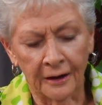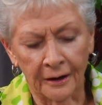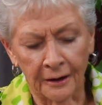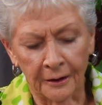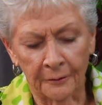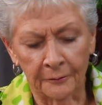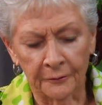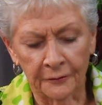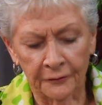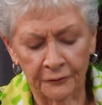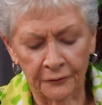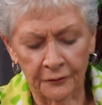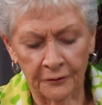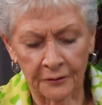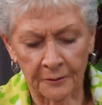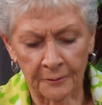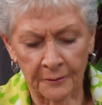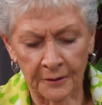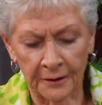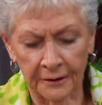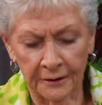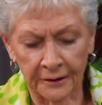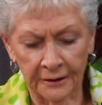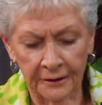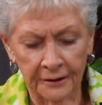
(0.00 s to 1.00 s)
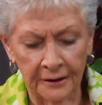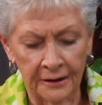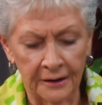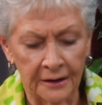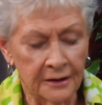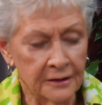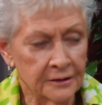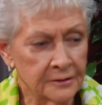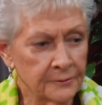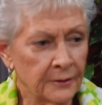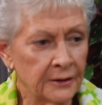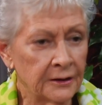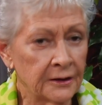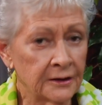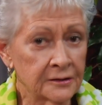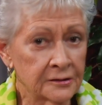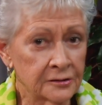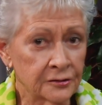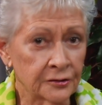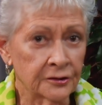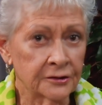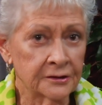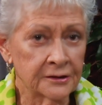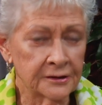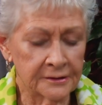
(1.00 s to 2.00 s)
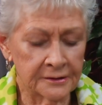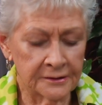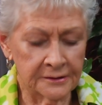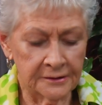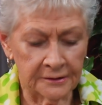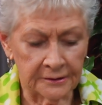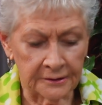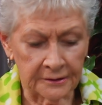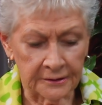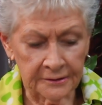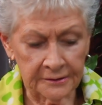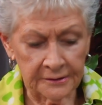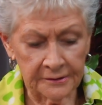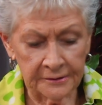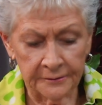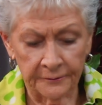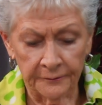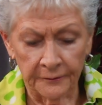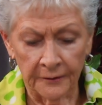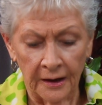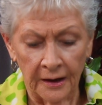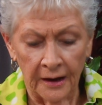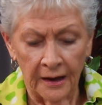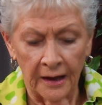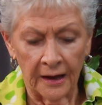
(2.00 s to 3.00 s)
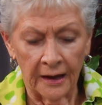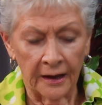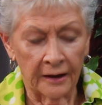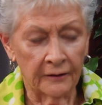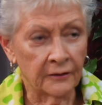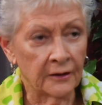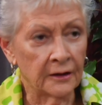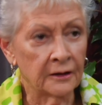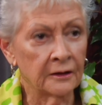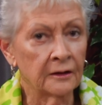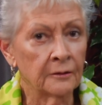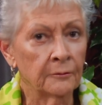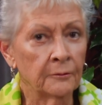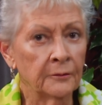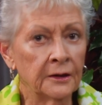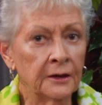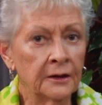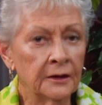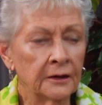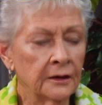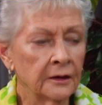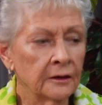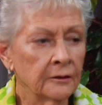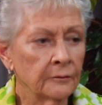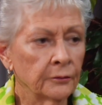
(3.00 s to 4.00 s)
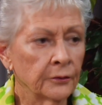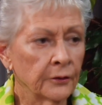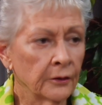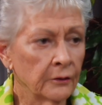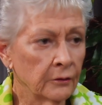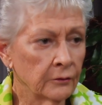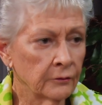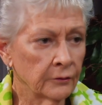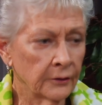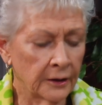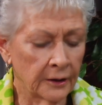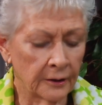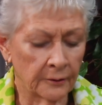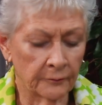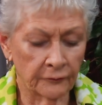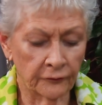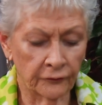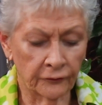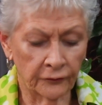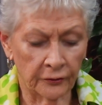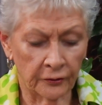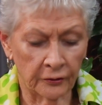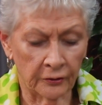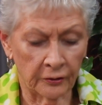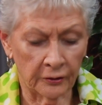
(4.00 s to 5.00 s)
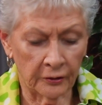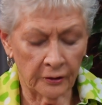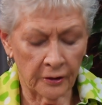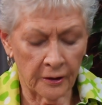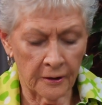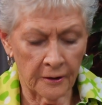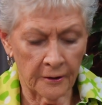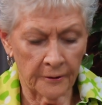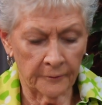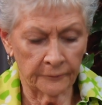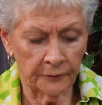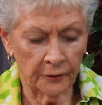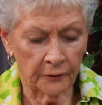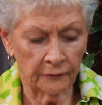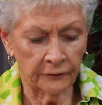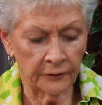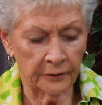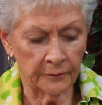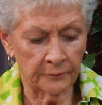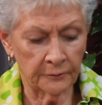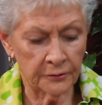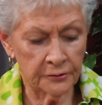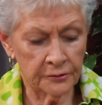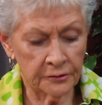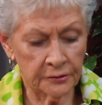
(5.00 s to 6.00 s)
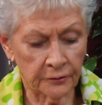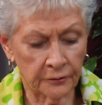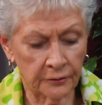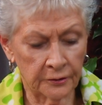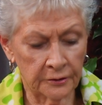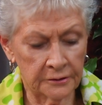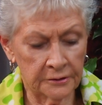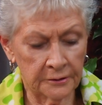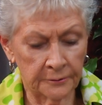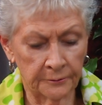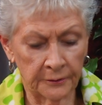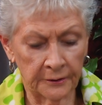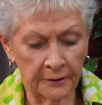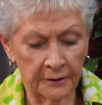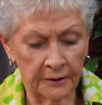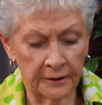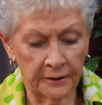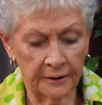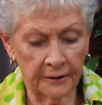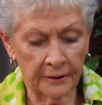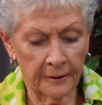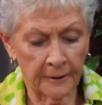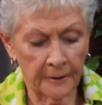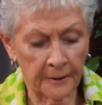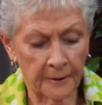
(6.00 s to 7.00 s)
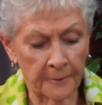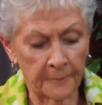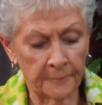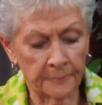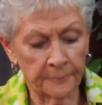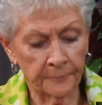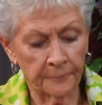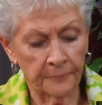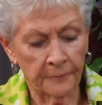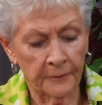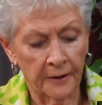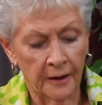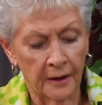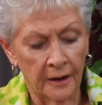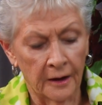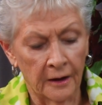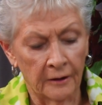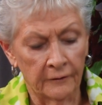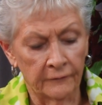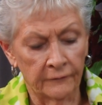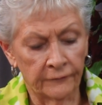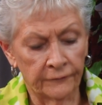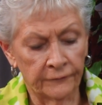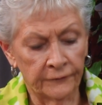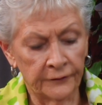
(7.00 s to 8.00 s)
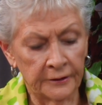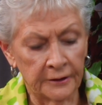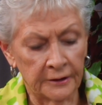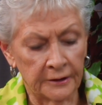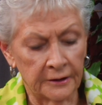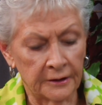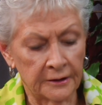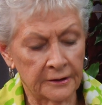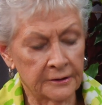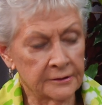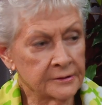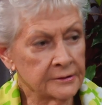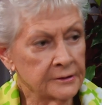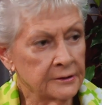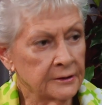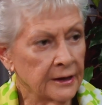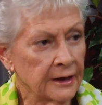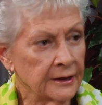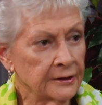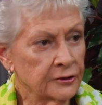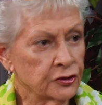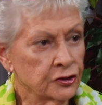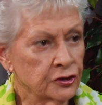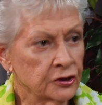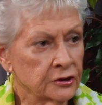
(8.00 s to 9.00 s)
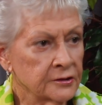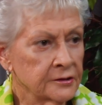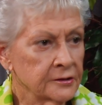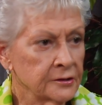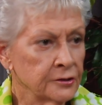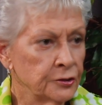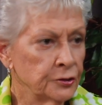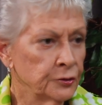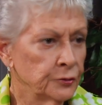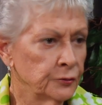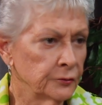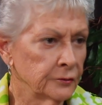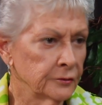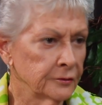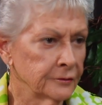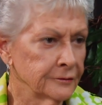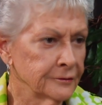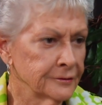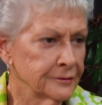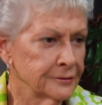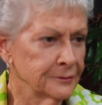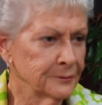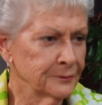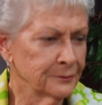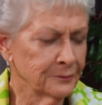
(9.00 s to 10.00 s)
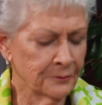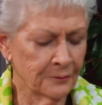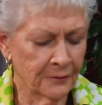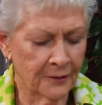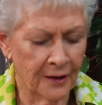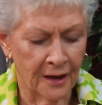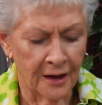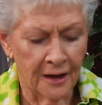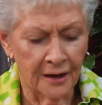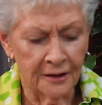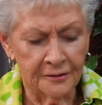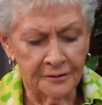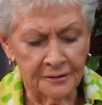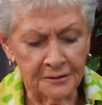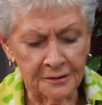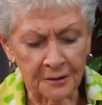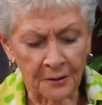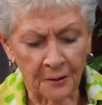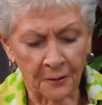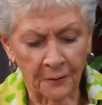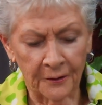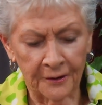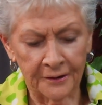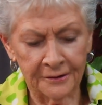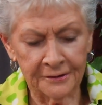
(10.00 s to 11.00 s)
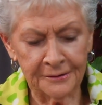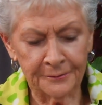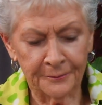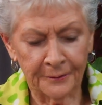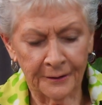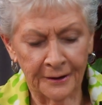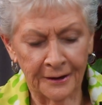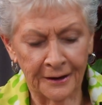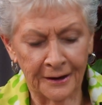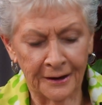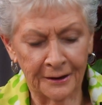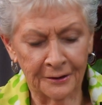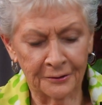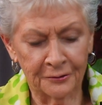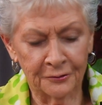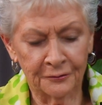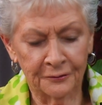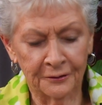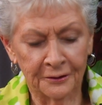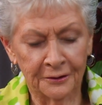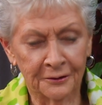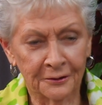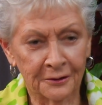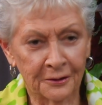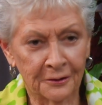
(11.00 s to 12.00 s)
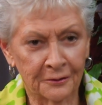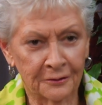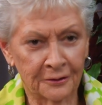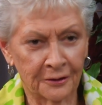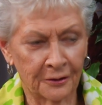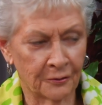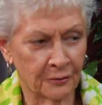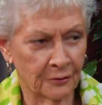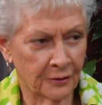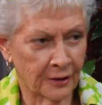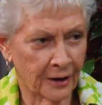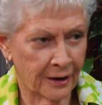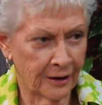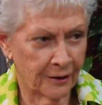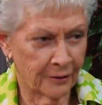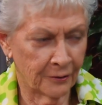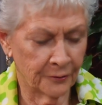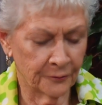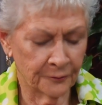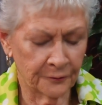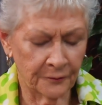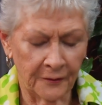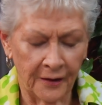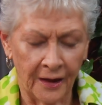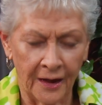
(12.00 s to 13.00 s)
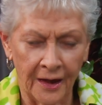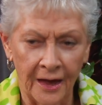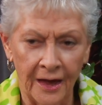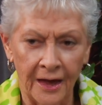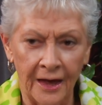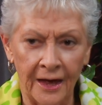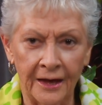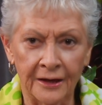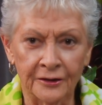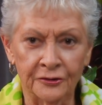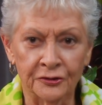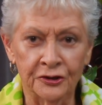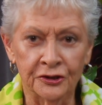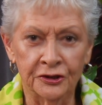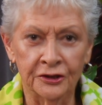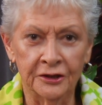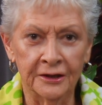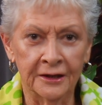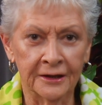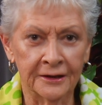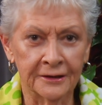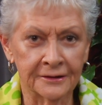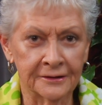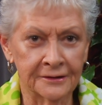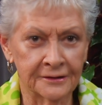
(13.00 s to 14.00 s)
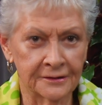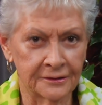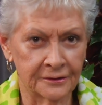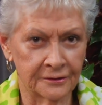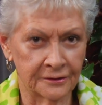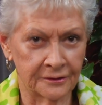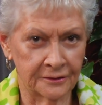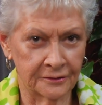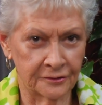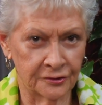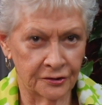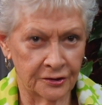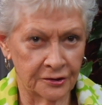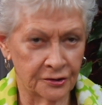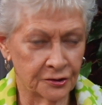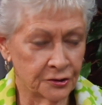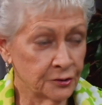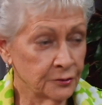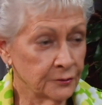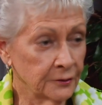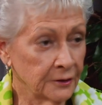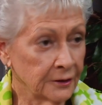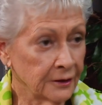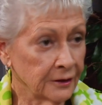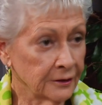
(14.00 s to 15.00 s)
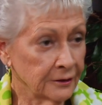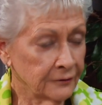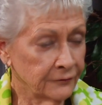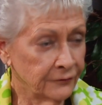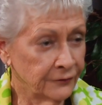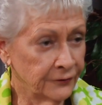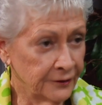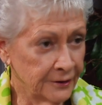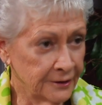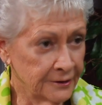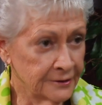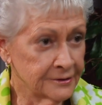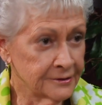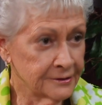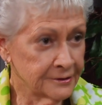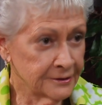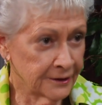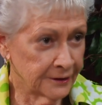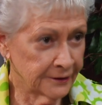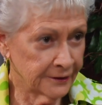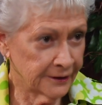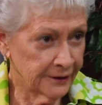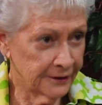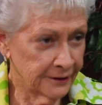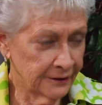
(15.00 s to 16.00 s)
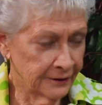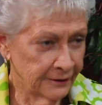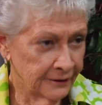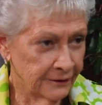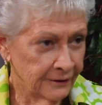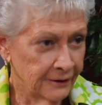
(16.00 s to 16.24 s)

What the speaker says: before the meeting. Meeting starts at 6. And then the meeting program for November is going to be figs, not just Newtons. So it's by Andrea Klokow, and she's doing a fig study